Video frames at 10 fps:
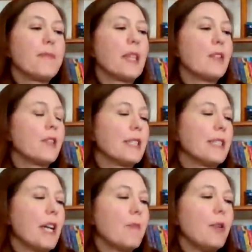And you can
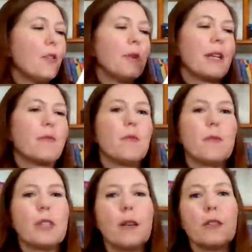see, I'll pull one up,
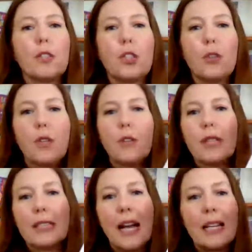I'll show you,
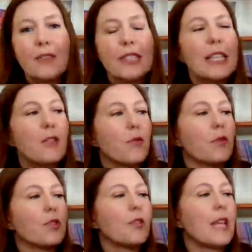it's kind of see-through.
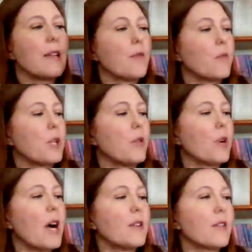So then you
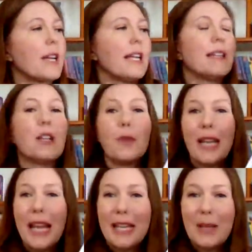color it and then you
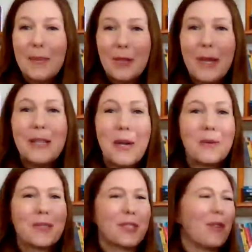can hang it up in the
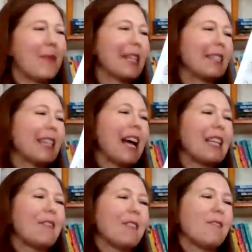window. So it makes
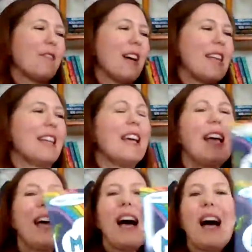kind of a fun
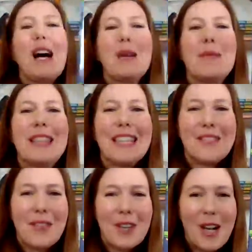
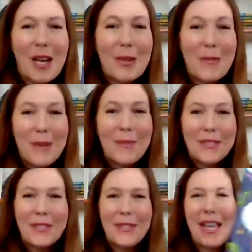thing for other people
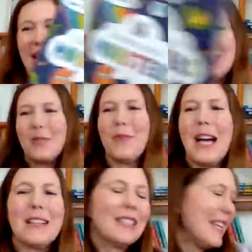to look at as
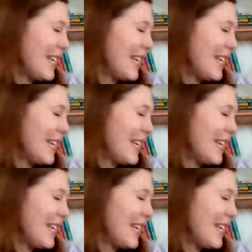well.